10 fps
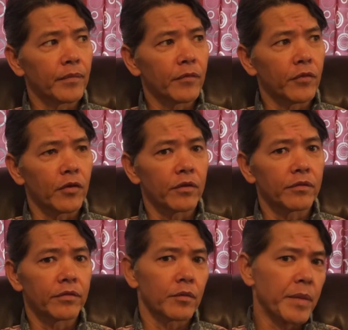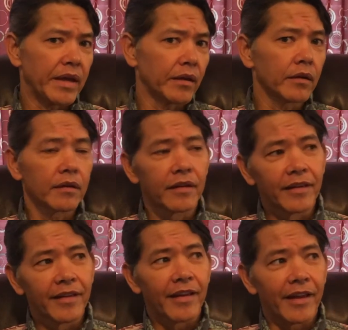for me.
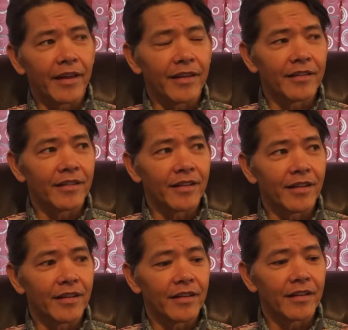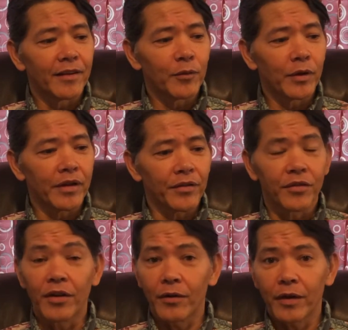And what else?
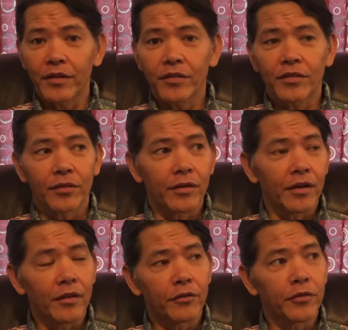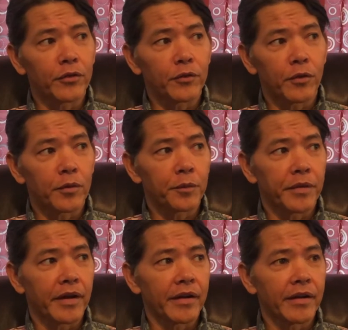Donuts are another food group
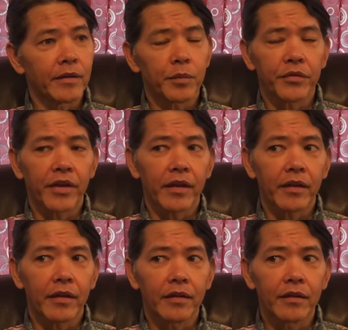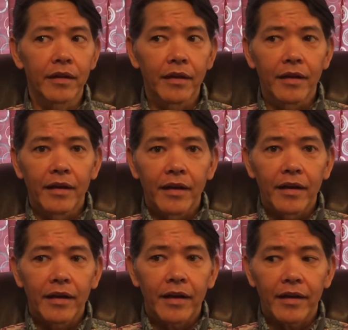that I need to partake in.
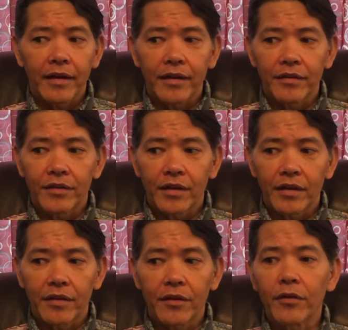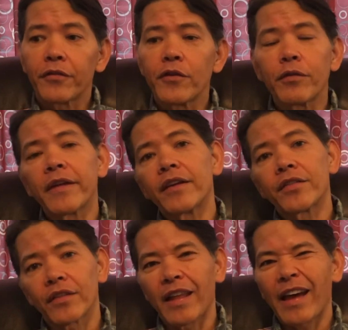And there are a few
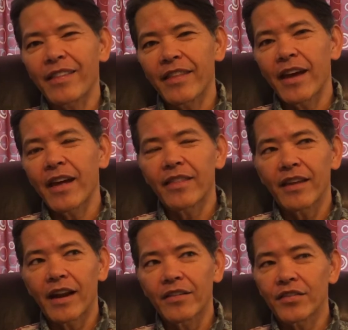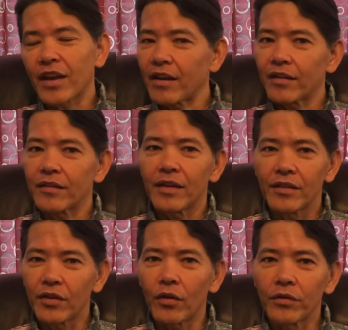things like that I just kind of
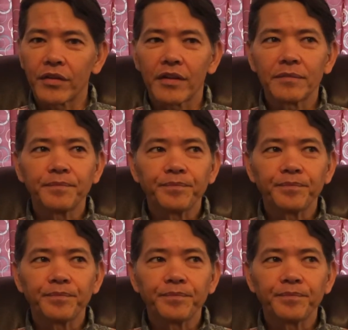indulge in.